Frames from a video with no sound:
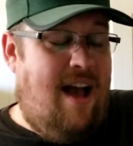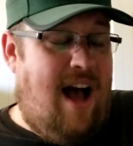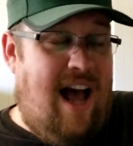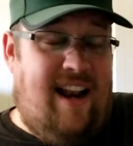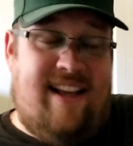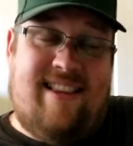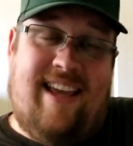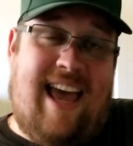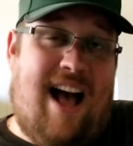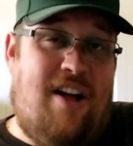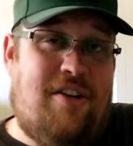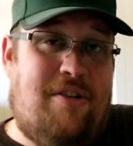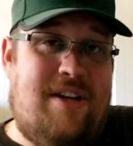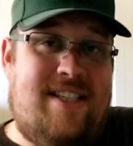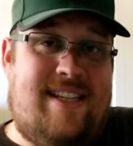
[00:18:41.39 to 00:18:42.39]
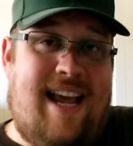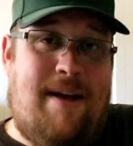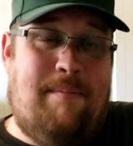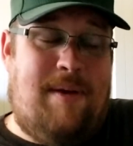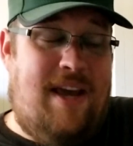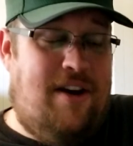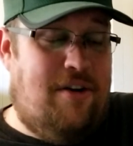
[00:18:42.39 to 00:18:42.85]
I like the Calgary
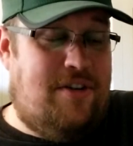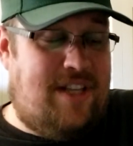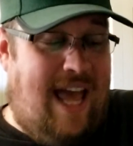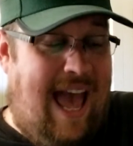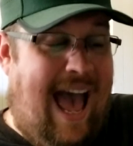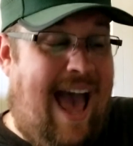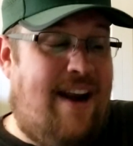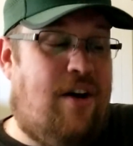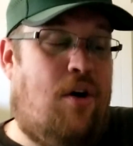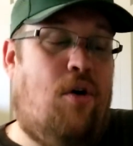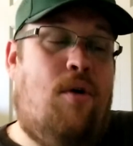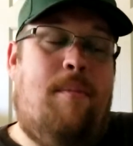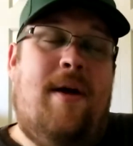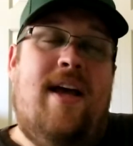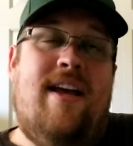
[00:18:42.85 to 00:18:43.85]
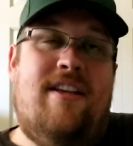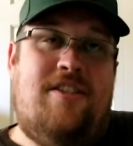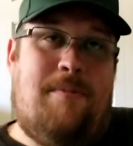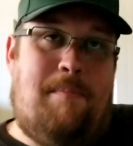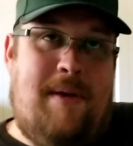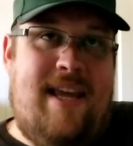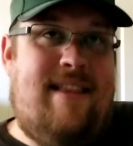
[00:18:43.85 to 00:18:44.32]
Stampeders at home
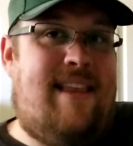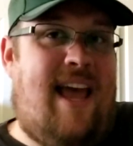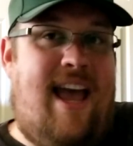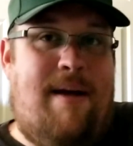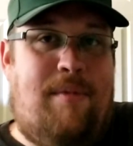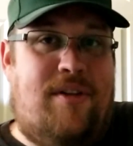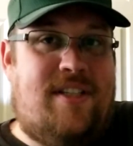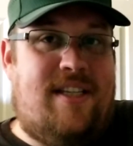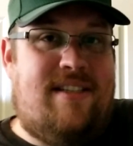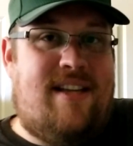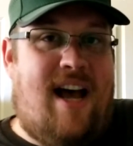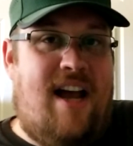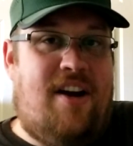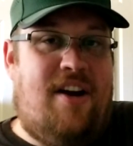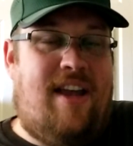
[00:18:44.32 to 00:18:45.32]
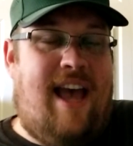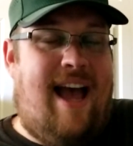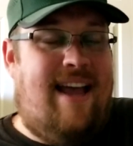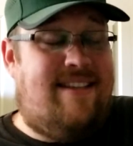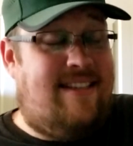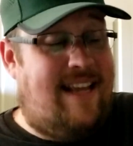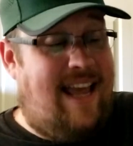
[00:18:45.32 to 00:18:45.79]
to beat the Hamilton
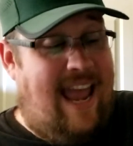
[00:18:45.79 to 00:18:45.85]
Tiger-Cats,